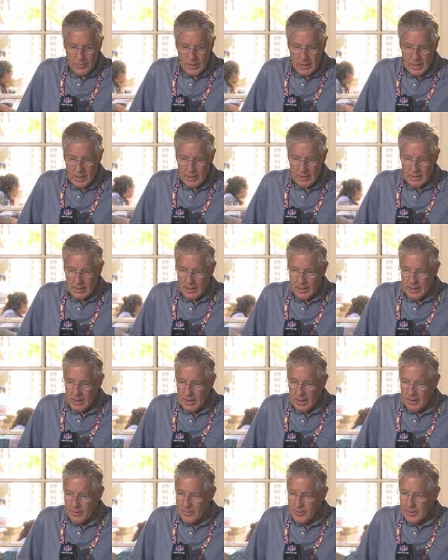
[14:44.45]
and
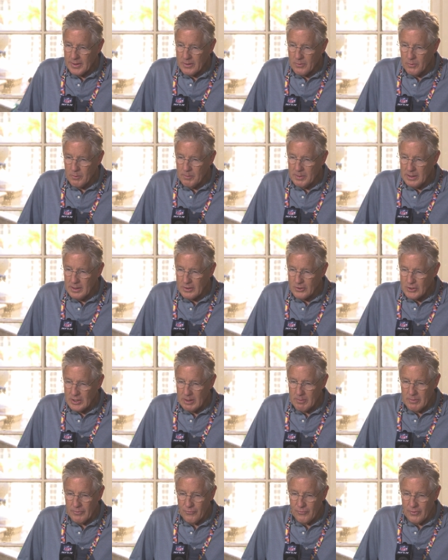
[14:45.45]
I think it would be a
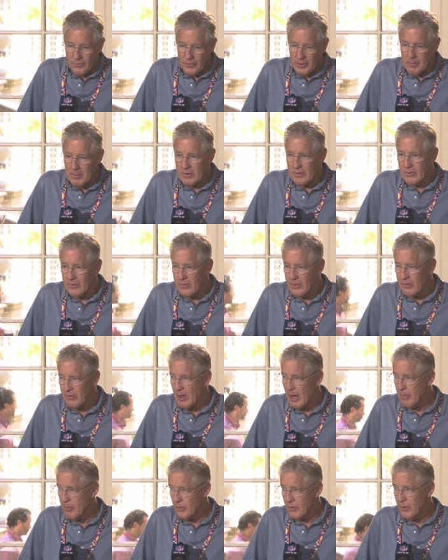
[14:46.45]
shame if, if he misses this
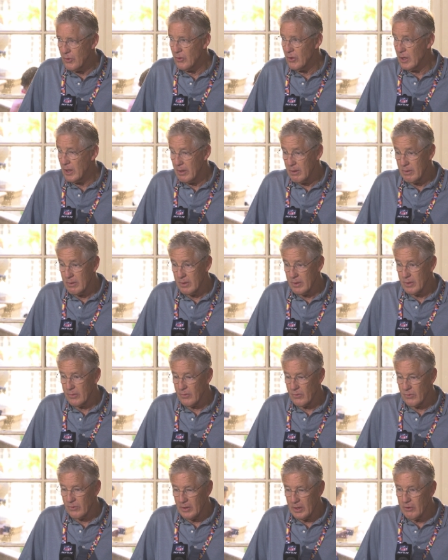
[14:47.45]
opportunity.
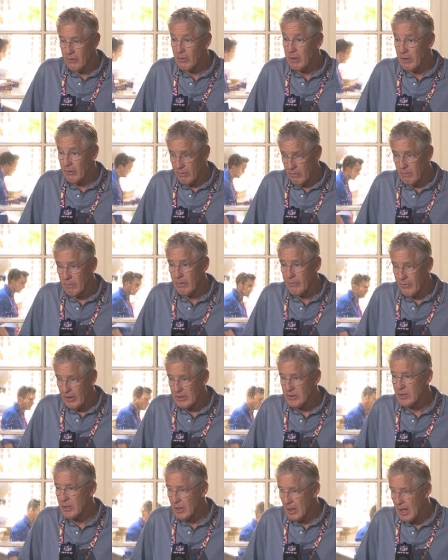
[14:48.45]
This is, he's, he's
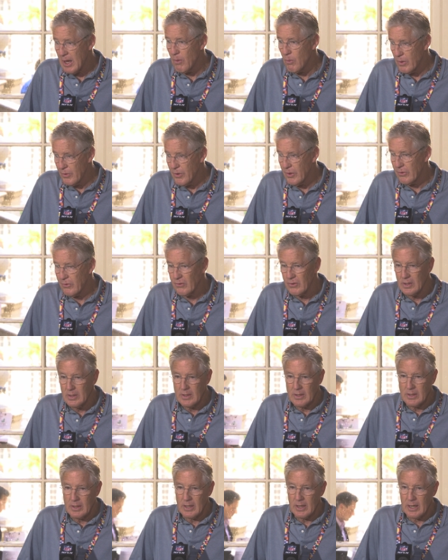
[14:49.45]
invested a lot with us.
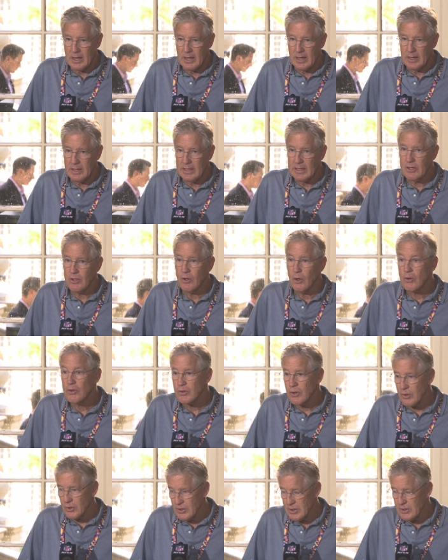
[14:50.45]
Uh, he
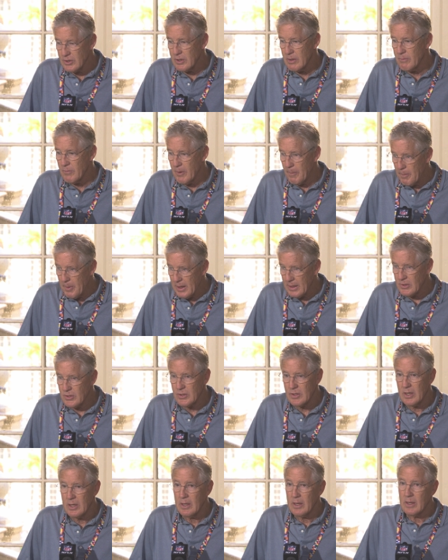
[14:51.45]
knows our system the
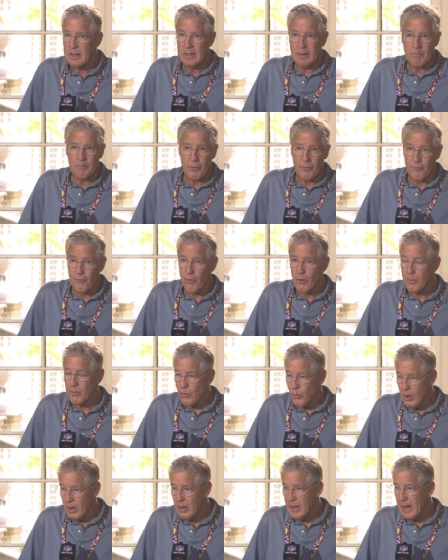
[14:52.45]
best. He
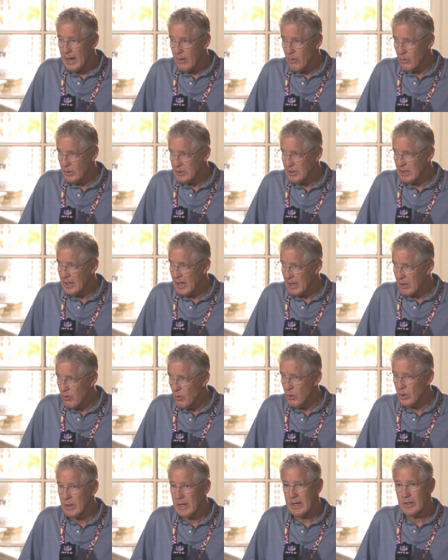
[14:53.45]
performed well at it once he got
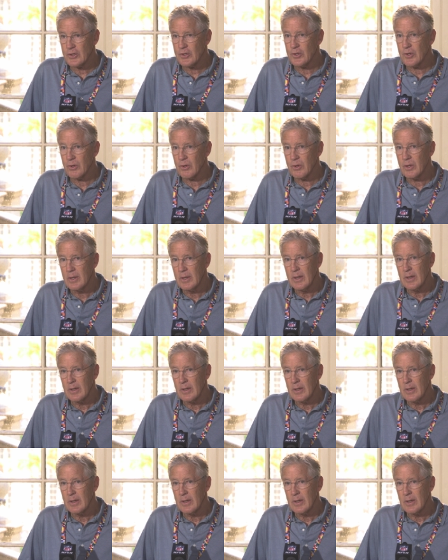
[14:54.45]
going last year.